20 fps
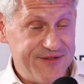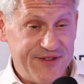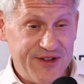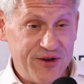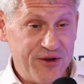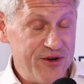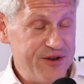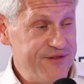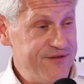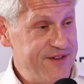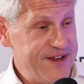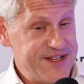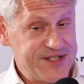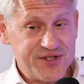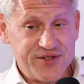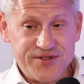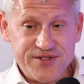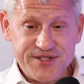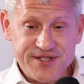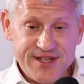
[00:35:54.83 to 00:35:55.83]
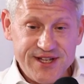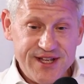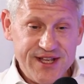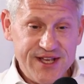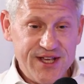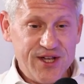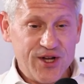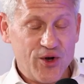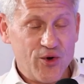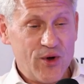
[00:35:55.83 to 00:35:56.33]
If they're good investors,
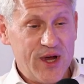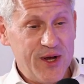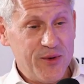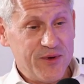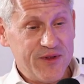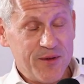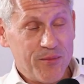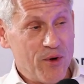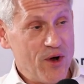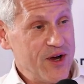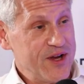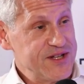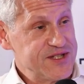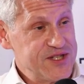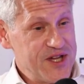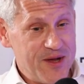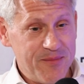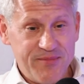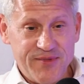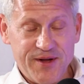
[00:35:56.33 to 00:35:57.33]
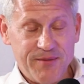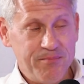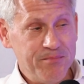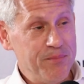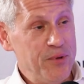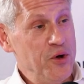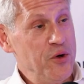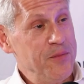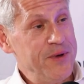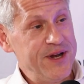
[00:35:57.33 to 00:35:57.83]
great. When the market's up, they're
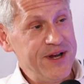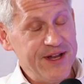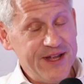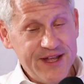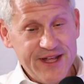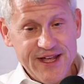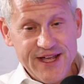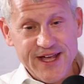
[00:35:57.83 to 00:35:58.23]
booming.